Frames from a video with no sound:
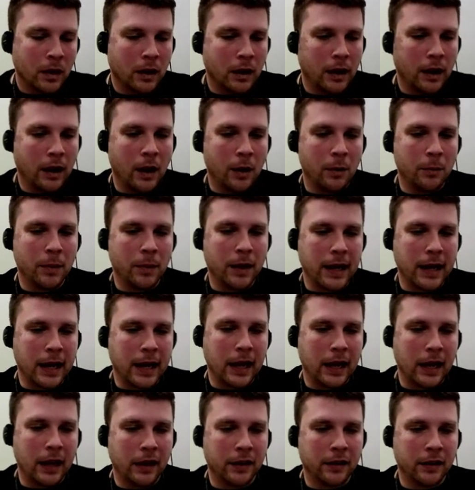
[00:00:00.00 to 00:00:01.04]

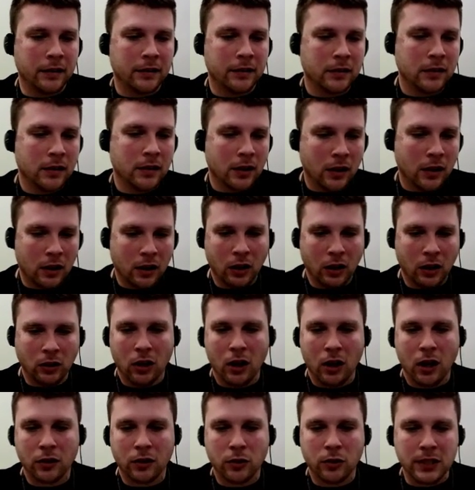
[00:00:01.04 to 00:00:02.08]
And
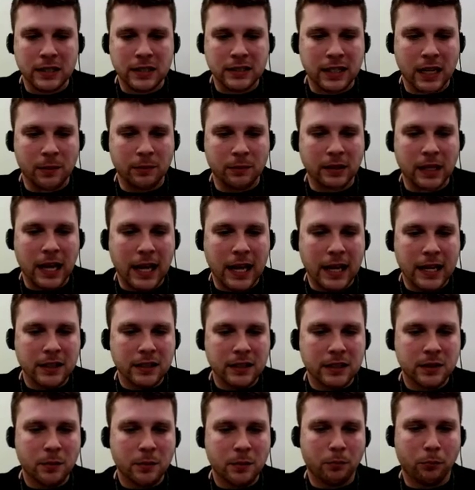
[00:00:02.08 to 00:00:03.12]
along those same
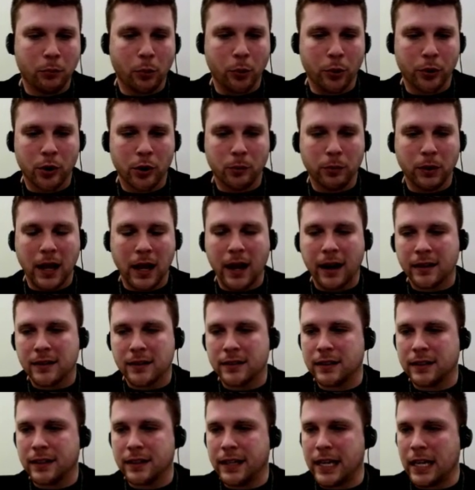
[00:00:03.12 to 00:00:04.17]
lines, border
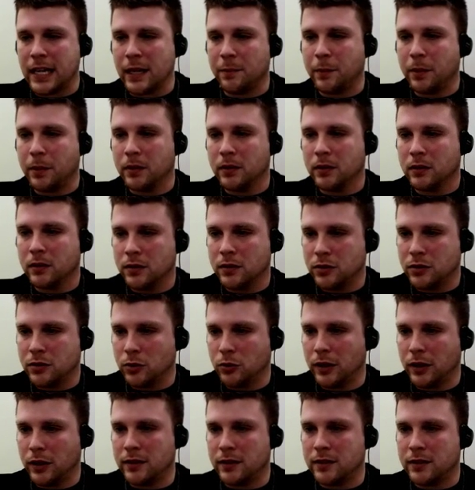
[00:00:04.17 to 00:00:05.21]
blocks keep
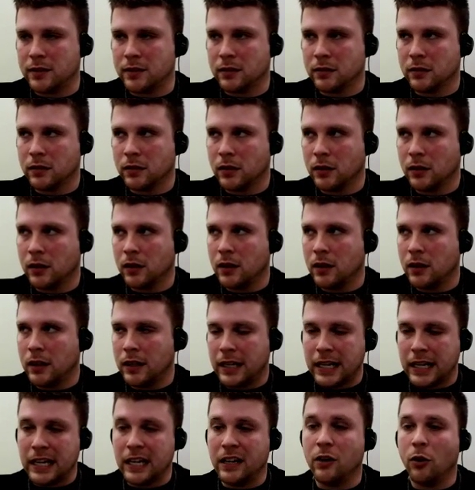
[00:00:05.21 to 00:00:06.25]
students
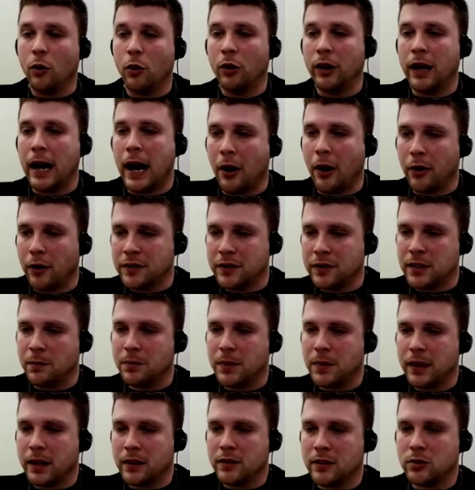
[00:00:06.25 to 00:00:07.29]
in or out of
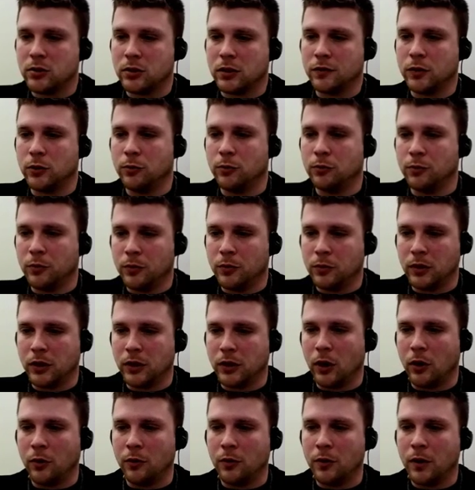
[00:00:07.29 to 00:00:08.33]
something. So if you
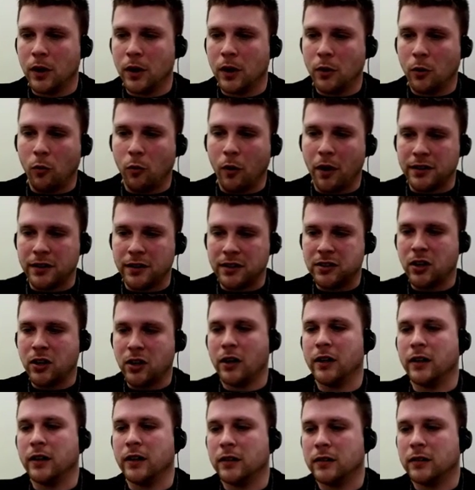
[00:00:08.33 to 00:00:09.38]
want to
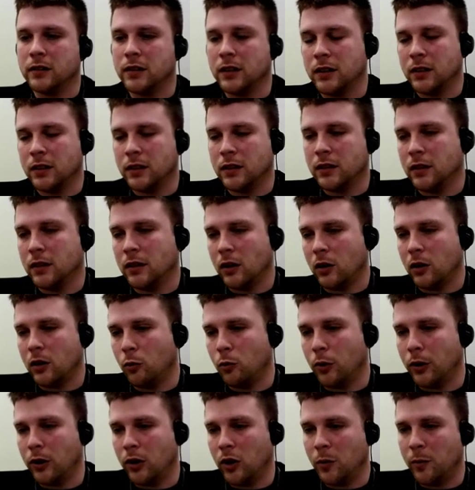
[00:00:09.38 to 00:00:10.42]
start a
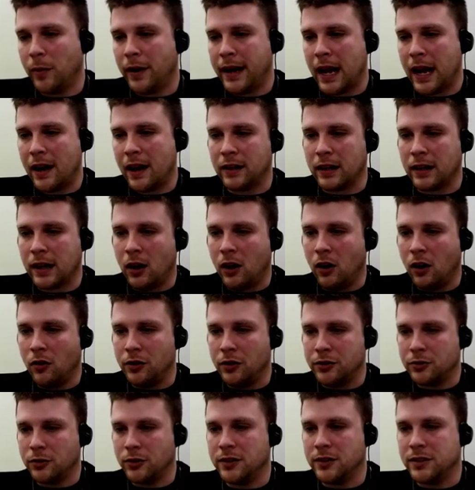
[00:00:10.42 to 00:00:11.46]
world by having all
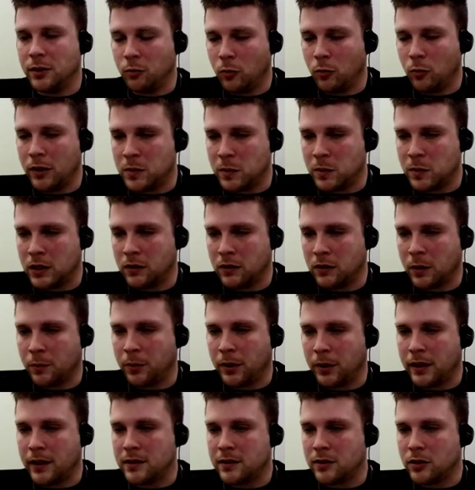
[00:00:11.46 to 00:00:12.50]
the students in one specific
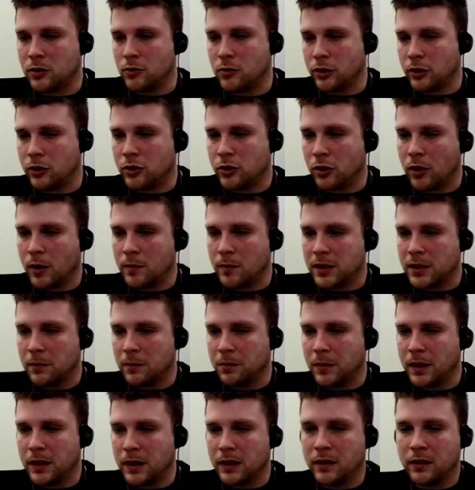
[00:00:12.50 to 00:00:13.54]
place so you can show them
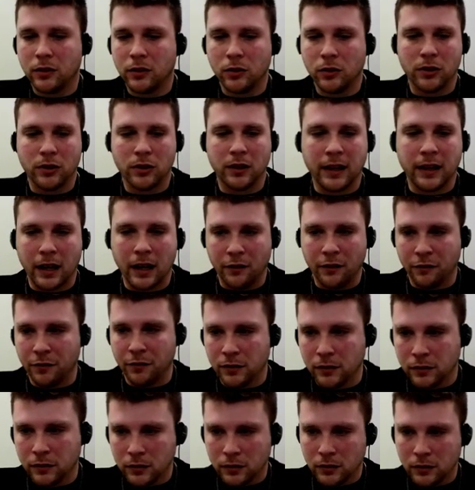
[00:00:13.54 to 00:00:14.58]
something, you can kind of